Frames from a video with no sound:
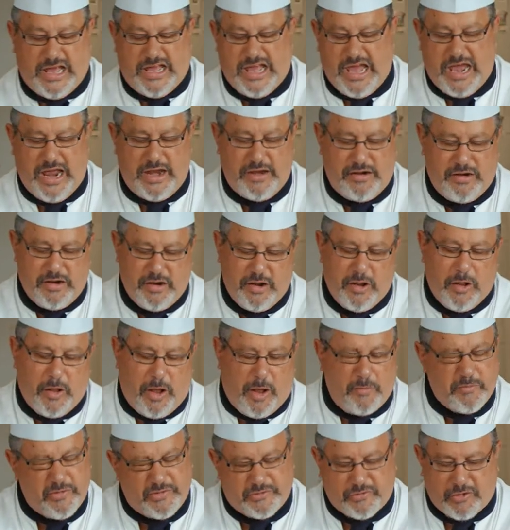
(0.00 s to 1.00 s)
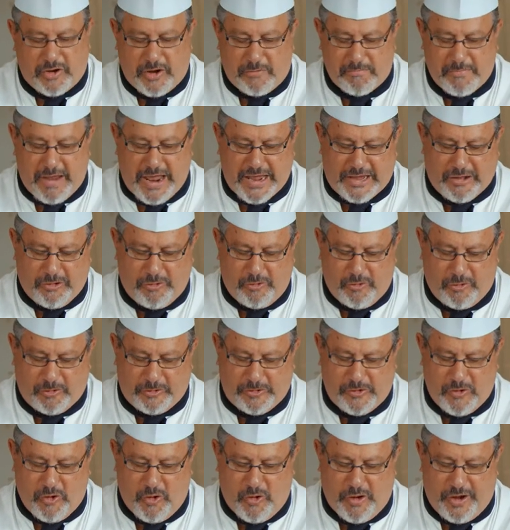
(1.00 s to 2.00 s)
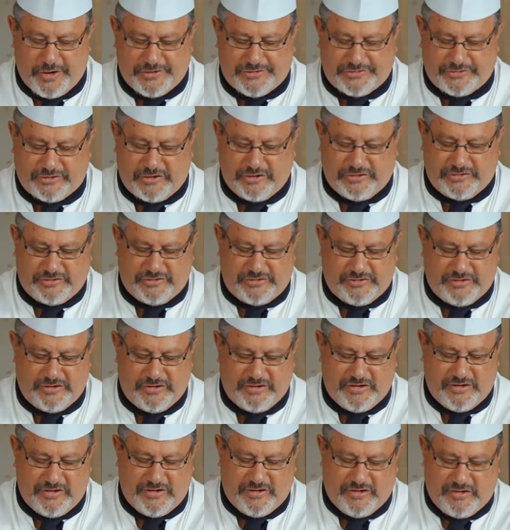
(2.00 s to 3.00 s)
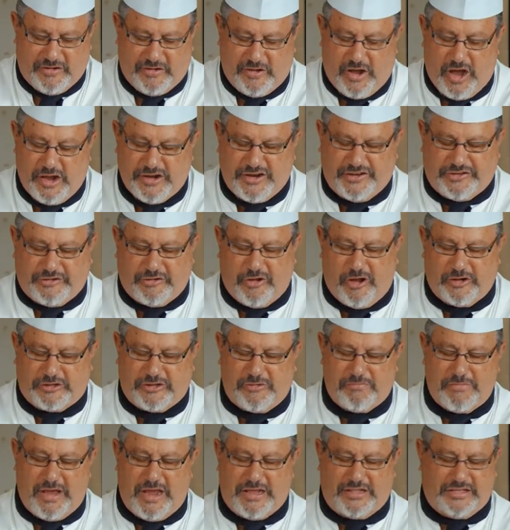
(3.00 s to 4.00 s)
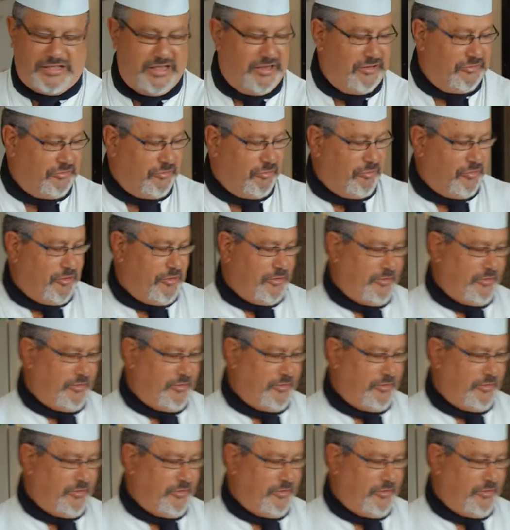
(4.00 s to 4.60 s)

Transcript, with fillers: Again, I'm just going to make it look nice because I just like to make things look